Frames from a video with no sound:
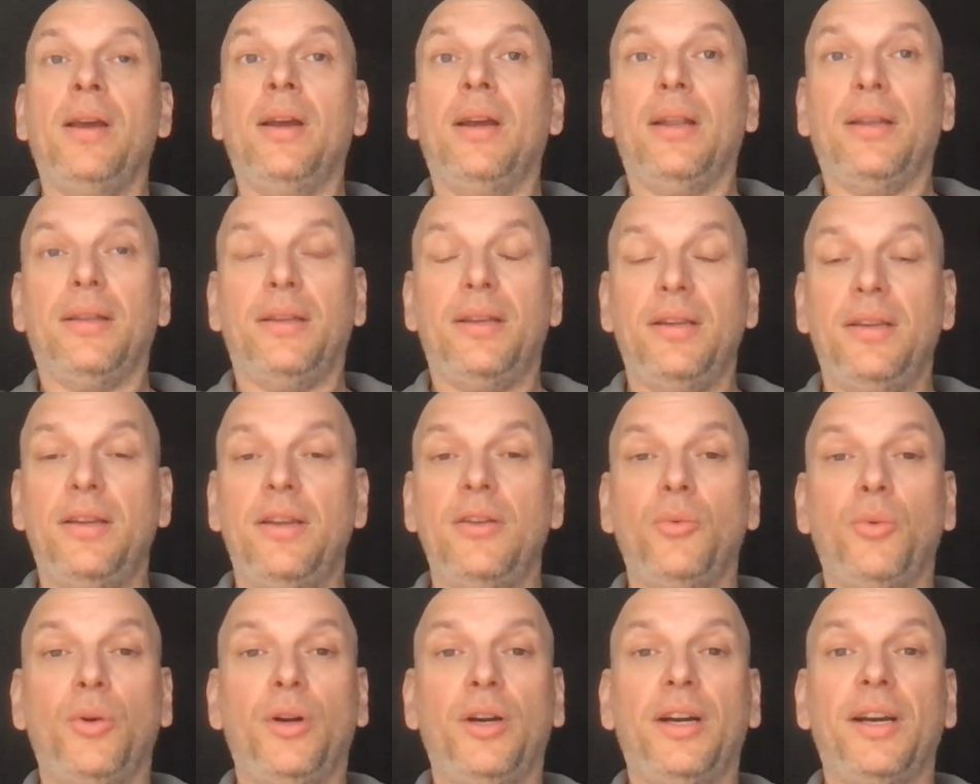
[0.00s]
This
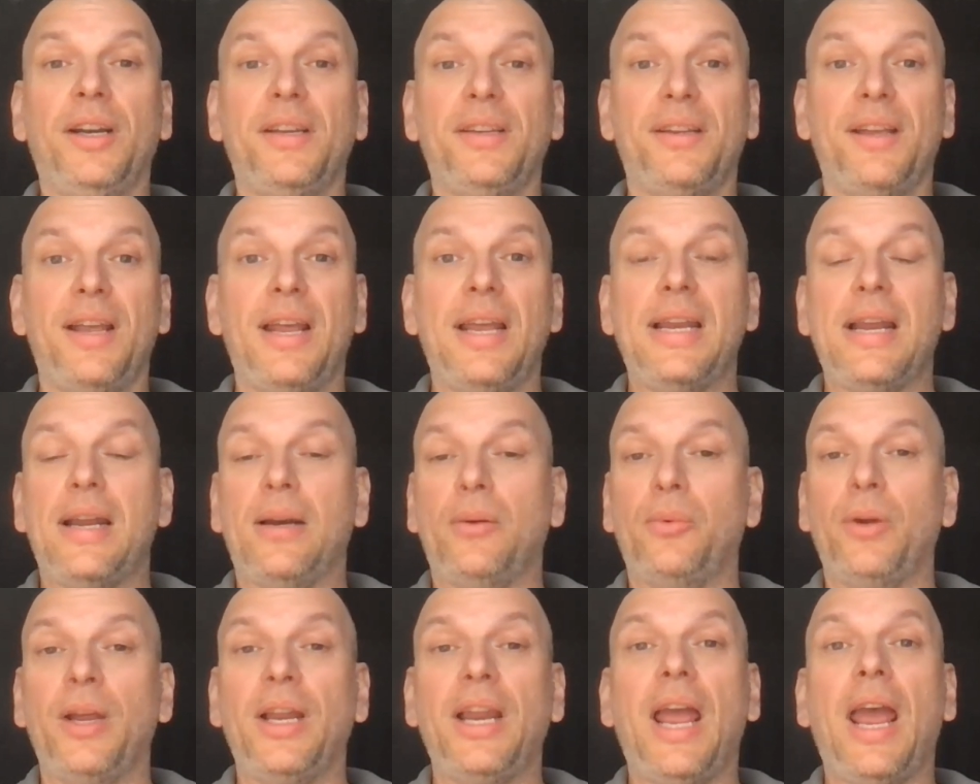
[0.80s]
is where I say
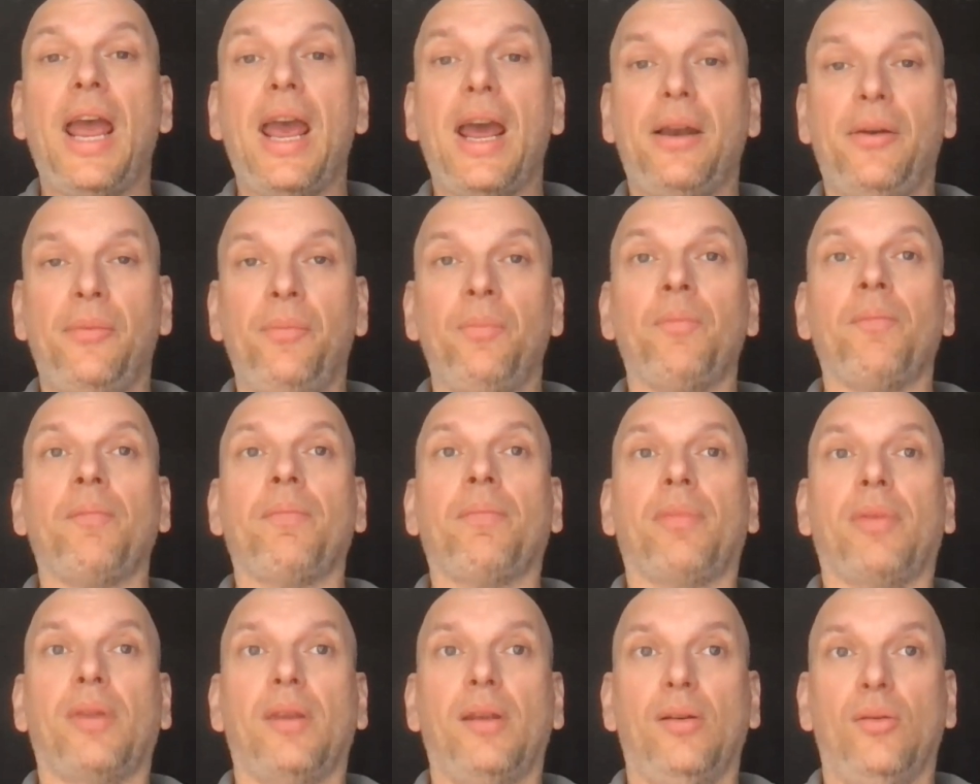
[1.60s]
that Red Hat
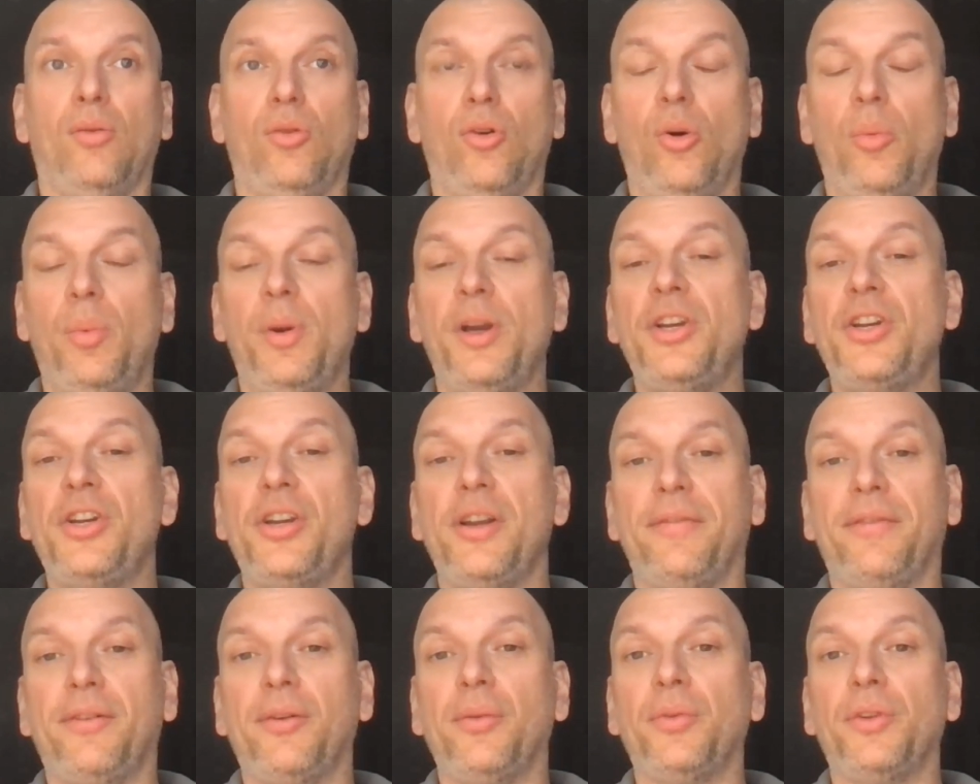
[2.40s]

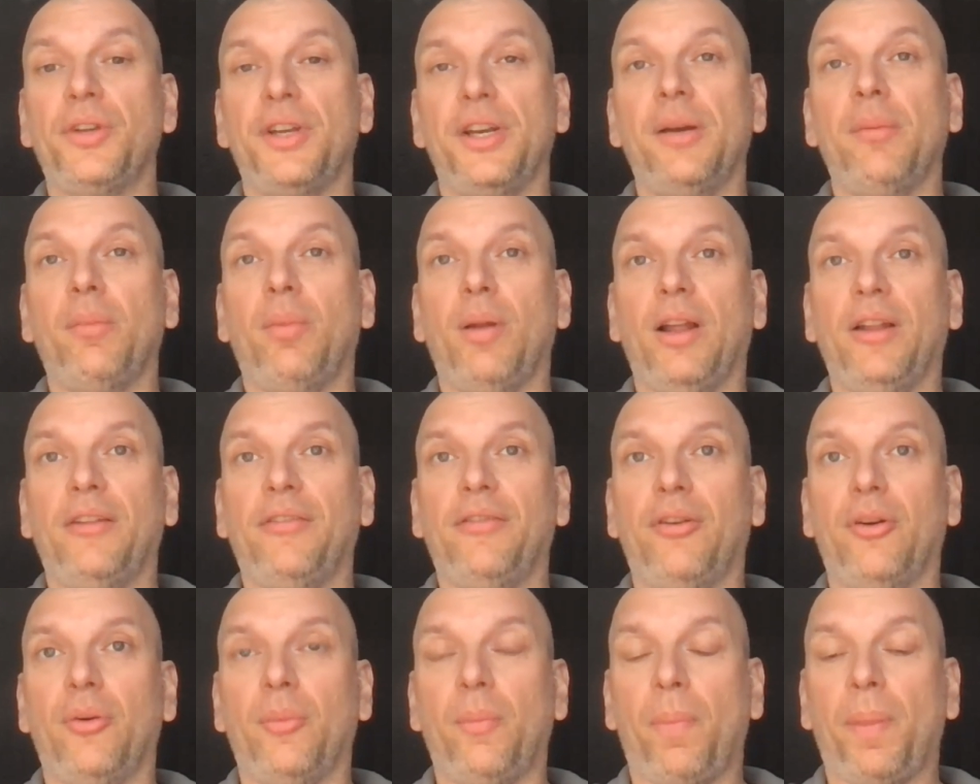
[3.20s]
OpenShift Container
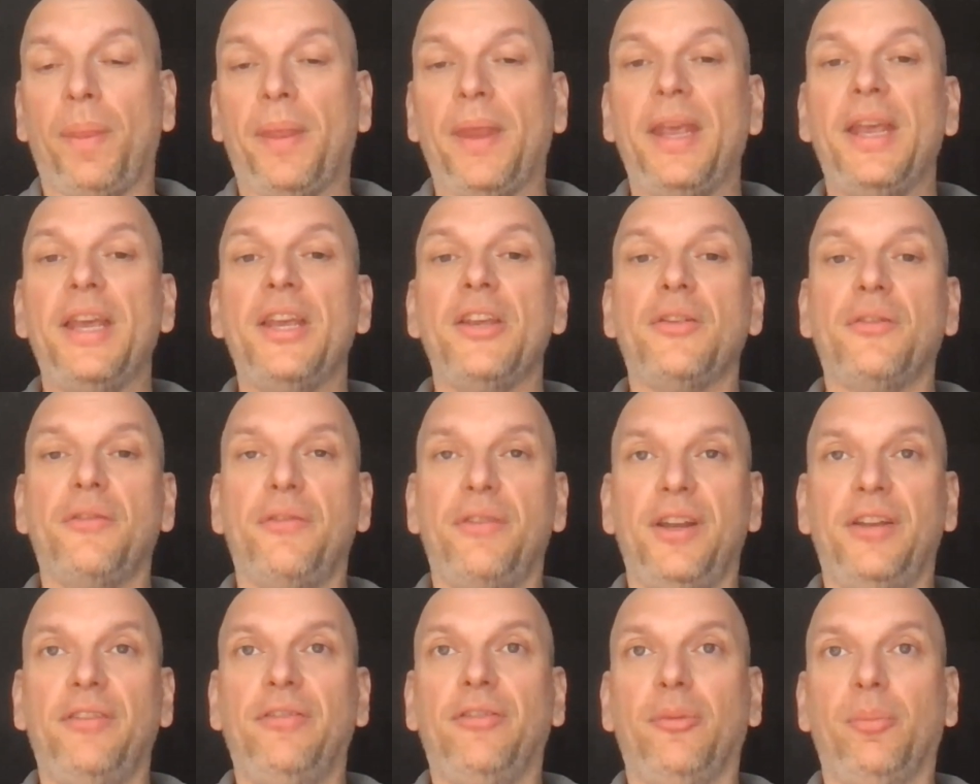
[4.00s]
Platform is
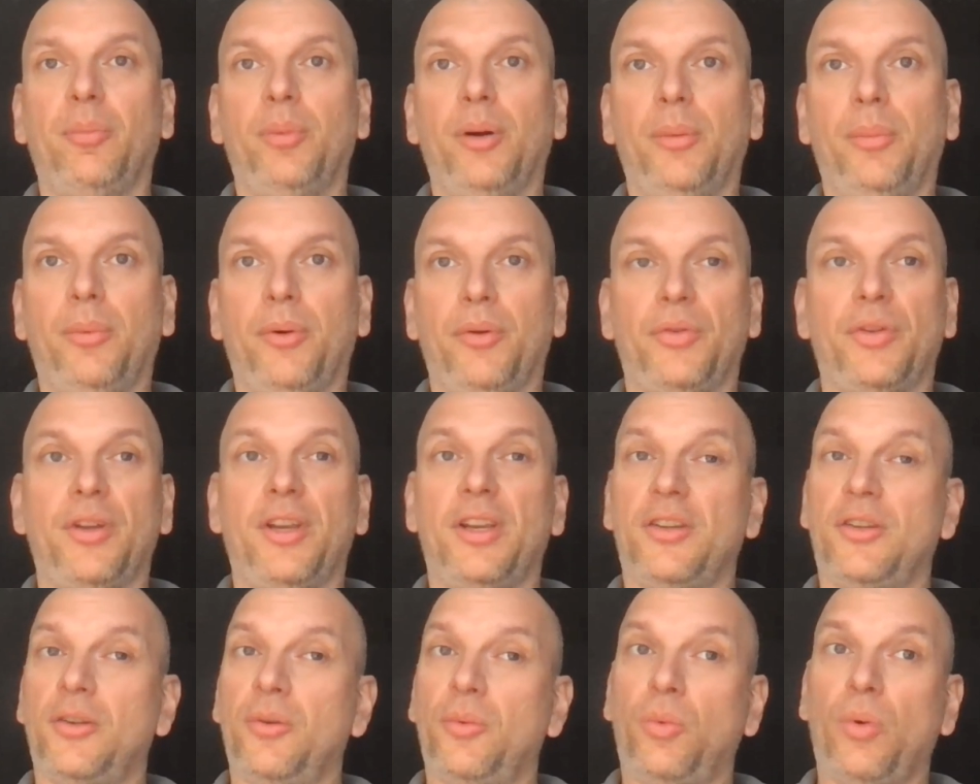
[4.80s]
fit for purpose,
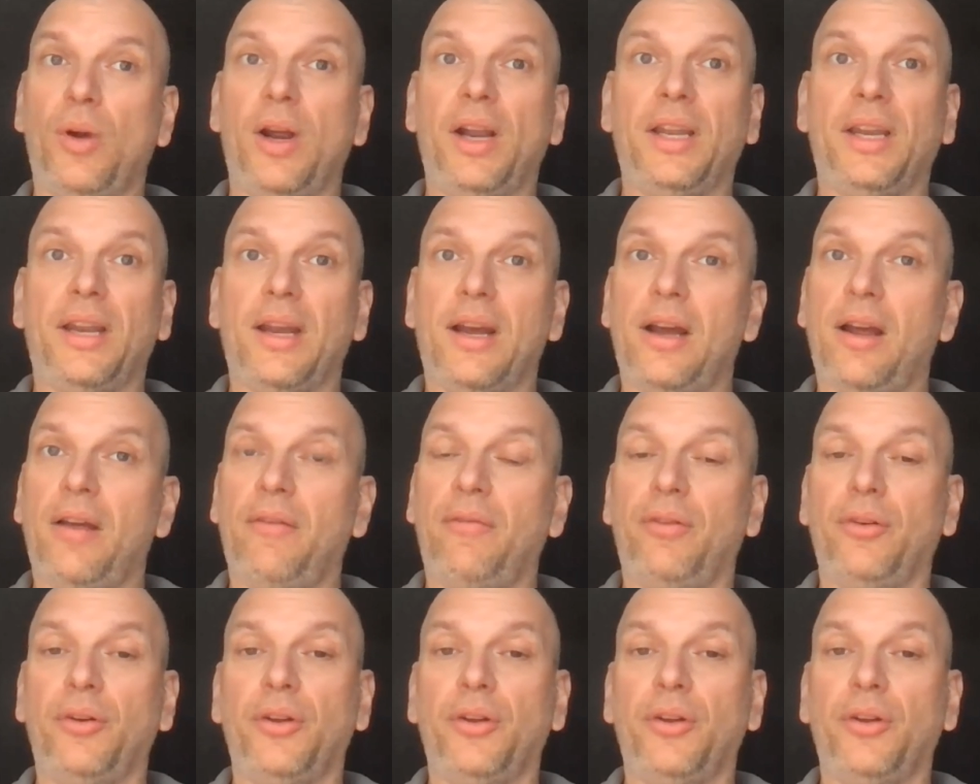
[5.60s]
is the right guy for the